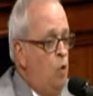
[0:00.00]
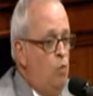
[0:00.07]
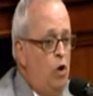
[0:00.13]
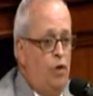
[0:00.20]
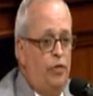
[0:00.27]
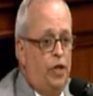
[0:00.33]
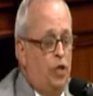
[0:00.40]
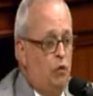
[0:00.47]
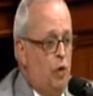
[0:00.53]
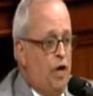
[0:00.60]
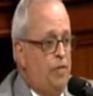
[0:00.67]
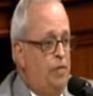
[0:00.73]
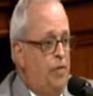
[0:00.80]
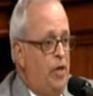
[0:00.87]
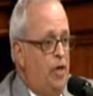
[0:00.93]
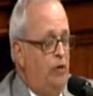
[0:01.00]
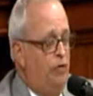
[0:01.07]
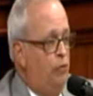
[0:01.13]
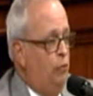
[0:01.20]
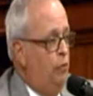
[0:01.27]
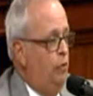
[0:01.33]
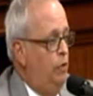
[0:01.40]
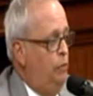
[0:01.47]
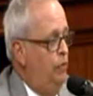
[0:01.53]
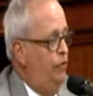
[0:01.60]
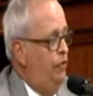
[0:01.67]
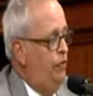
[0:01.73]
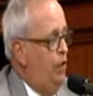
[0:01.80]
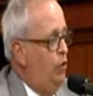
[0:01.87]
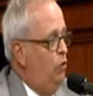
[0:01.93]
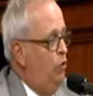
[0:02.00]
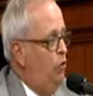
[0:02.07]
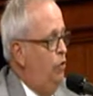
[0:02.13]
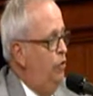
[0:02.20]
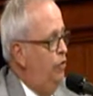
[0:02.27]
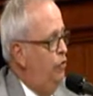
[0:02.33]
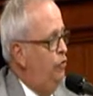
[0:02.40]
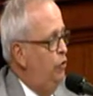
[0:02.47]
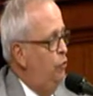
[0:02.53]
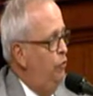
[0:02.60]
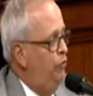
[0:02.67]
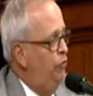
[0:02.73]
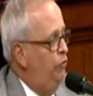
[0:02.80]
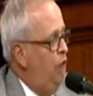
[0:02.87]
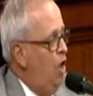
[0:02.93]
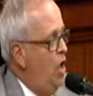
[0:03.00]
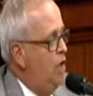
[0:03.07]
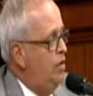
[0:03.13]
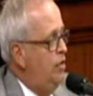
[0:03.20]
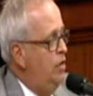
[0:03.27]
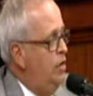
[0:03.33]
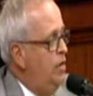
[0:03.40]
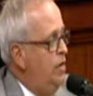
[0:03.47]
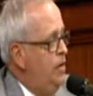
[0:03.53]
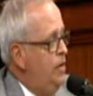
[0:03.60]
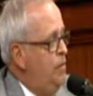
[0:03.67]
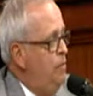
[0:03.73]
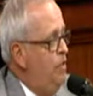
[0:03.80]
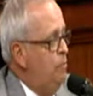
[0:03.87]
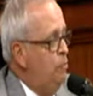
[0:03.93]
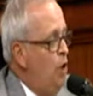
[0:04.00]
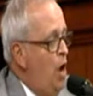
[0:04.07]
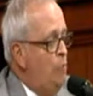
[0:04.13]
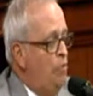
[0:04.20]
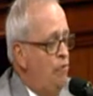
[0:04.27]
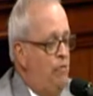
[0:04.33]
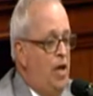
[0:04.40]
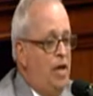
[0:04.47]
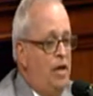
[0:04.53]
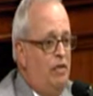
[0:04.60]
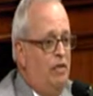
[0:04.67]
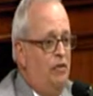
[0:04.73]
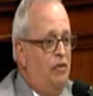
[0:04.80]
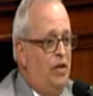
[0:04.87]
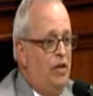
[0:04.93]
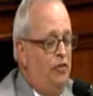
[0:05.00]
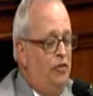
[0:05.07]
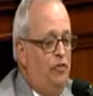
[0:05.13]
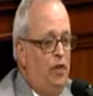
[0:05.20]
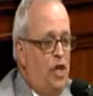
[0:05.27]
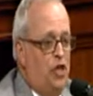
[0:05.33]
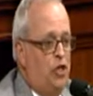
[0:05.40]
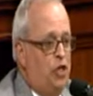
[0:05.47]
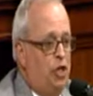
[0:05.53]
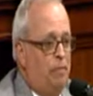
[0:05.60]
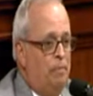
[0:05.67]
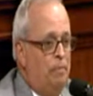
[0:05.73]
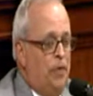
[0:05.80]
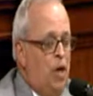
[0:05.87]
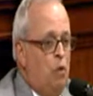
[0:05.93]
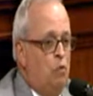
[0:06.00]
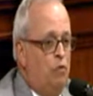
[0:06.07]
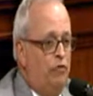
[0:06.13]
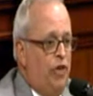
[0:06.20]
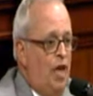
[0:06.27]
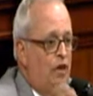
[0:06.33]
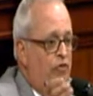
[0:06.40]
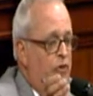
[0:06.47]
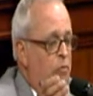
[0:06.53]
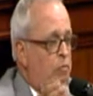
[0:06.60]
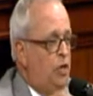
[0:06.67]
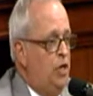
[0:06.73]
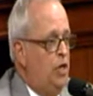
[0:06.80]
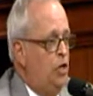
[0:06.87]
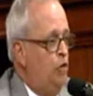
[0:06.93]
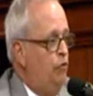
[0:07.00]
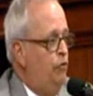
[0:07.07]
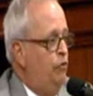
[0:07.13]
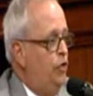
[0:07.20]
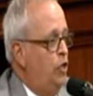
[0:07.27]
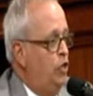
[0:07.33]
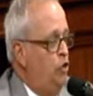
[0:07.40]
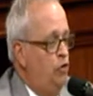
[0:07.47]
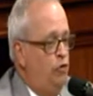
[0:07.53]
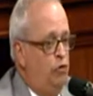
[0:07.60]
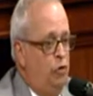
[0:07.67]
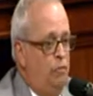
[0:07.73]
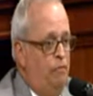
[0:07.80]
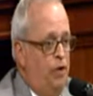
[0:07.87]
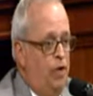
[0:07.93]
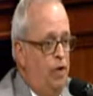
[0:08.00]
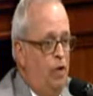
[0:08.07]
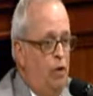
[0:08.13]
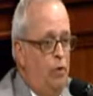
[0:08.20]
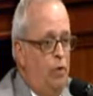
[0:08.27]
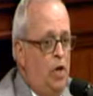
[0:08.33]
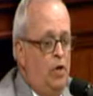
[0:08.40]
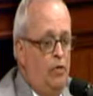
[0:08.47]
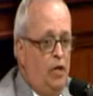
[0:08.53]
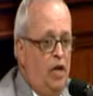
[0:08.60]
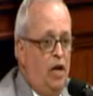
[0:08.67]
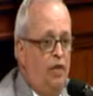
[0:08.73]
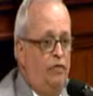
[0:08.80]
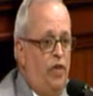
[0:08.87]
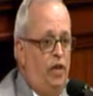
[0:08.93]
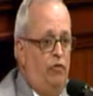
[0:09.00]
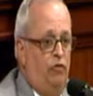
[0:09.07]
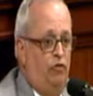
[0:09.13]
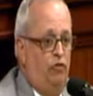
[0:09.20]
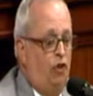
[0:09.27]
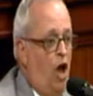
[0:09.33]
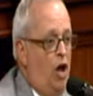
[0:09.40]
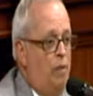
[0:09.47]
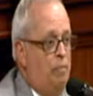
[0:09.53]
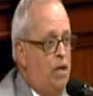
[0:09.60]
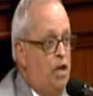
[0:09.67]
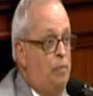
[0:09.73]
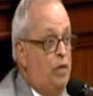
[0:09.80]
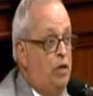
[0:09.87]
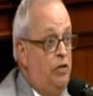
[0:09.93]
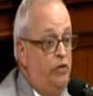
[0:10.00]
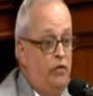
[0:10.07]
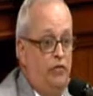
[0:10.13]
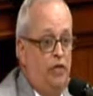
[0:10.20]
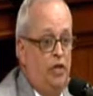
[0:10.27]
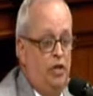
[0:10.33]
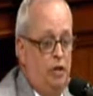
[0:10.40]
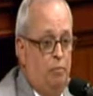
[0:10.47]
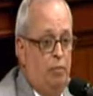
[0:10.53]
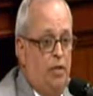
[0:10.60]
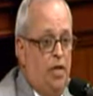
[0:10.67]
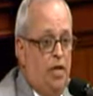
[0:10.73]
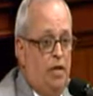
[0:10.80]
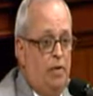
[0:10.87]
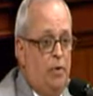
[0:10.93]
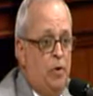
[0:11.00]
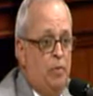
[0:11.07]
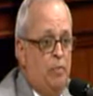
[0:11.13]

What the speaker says: One of the great things, it was said earlier that there was not the proper vetting of this legislation. Well, it's actually being used in a YouTube video that kind of takes a shot at me because it's incomplete,